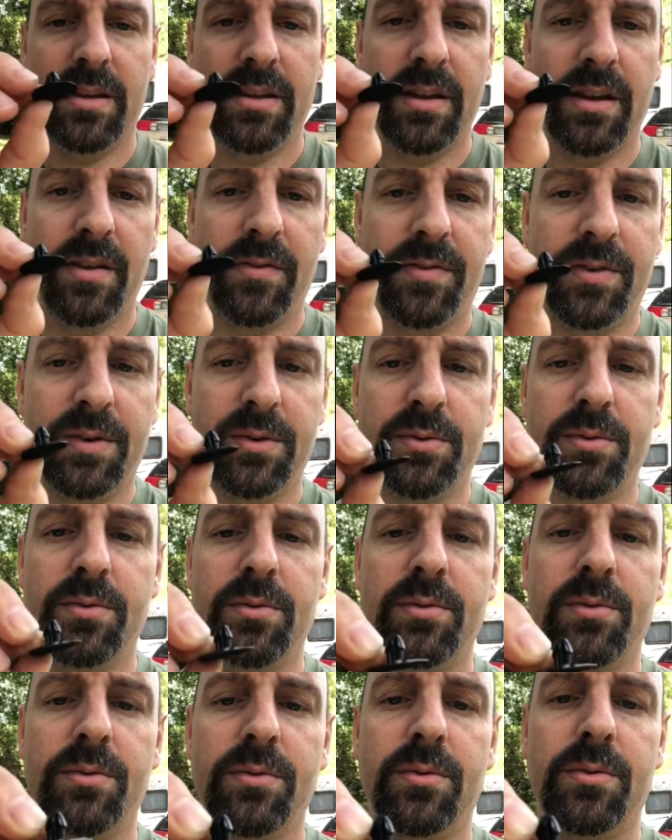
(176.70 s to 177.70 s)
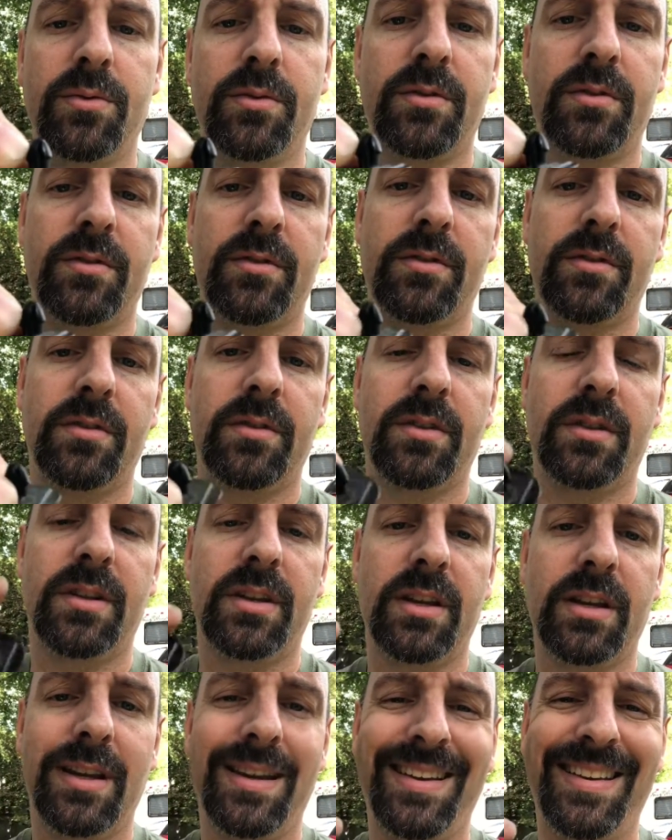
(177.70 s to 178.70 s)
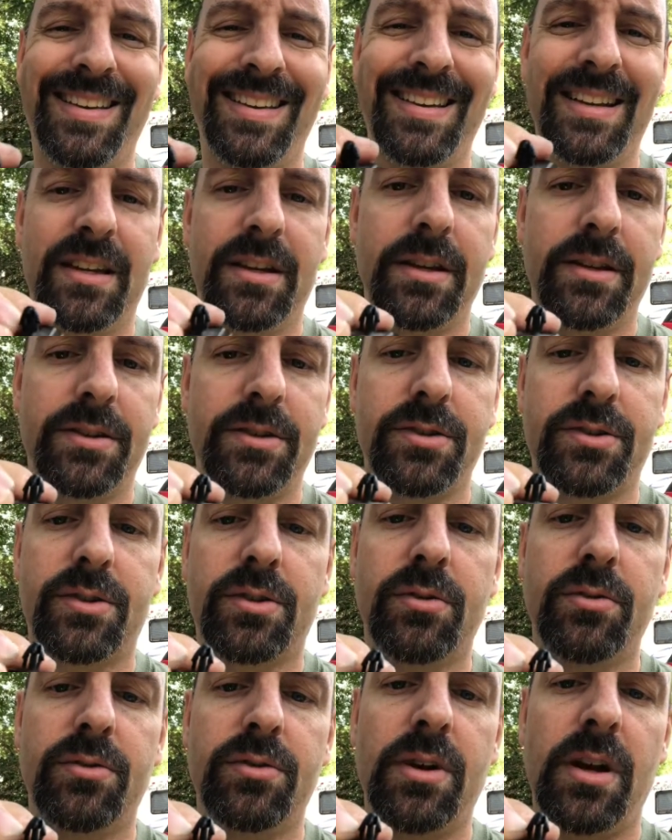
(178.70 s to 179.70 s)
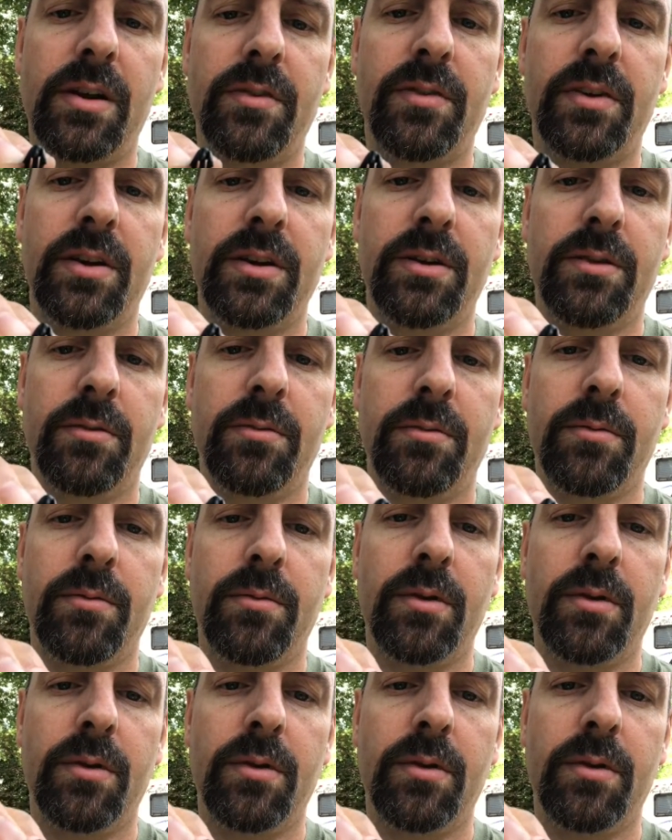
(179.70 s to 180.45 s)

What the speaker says: If you get your screwdriver and you